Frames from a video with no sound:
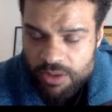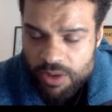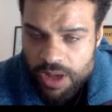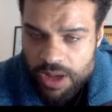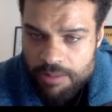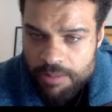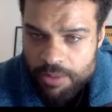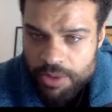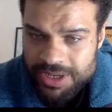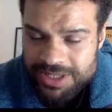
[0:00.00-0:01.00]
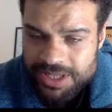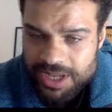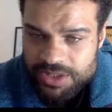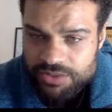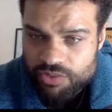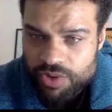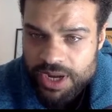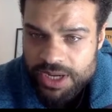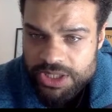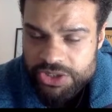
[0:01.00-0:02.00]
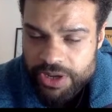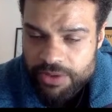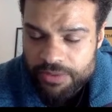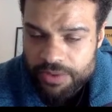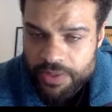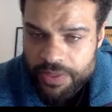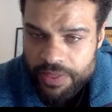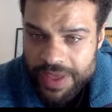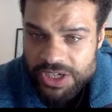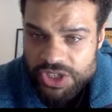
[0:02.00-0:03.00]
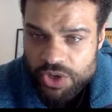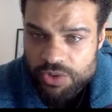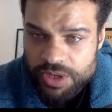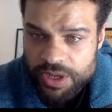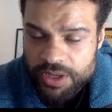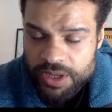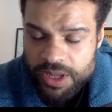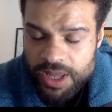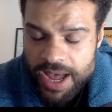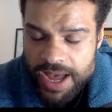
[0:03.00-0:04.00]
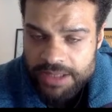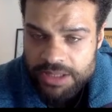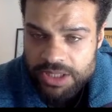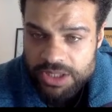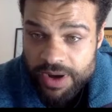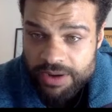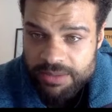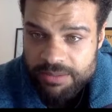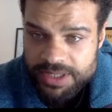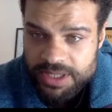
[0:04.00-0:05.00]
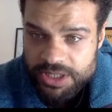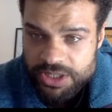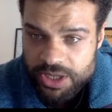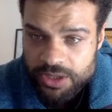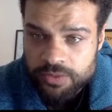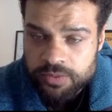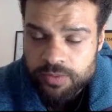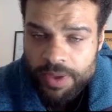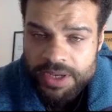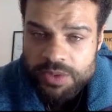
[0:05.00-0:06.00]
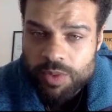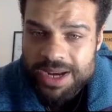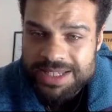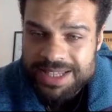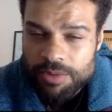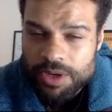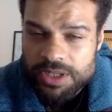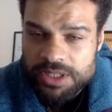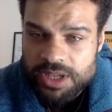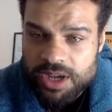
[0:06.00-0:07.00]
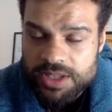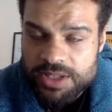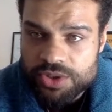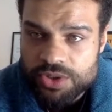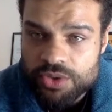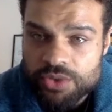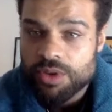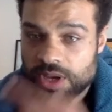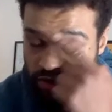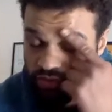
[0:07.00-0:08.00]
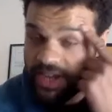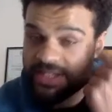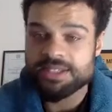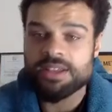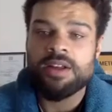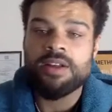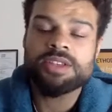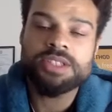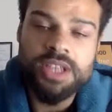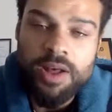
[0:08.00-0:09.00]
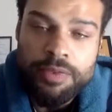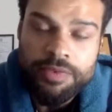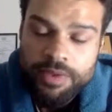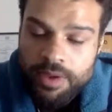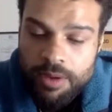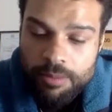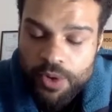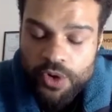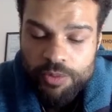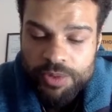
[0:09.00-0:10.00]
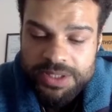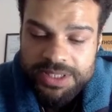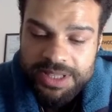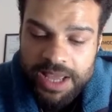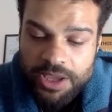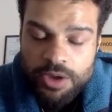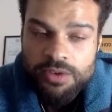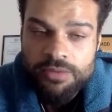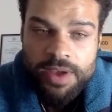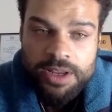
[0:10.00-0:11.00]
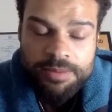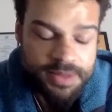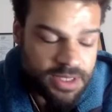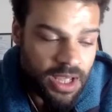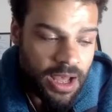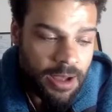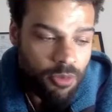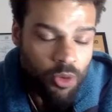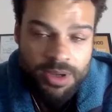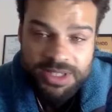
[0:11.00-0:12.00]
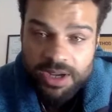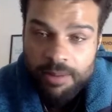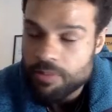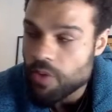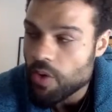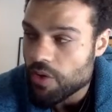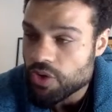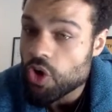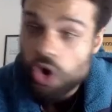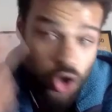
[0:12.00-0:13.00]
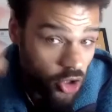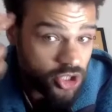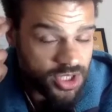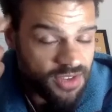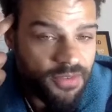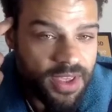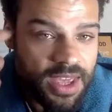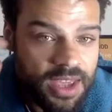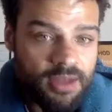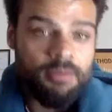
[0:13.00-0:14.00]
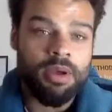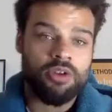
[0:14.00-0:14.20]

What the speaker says: but we're going to start to really strengthen that shoulder and the surrounding musculature. And as well as that, we're going to start to address certain movements that you developed, almost like not a conscious fear, but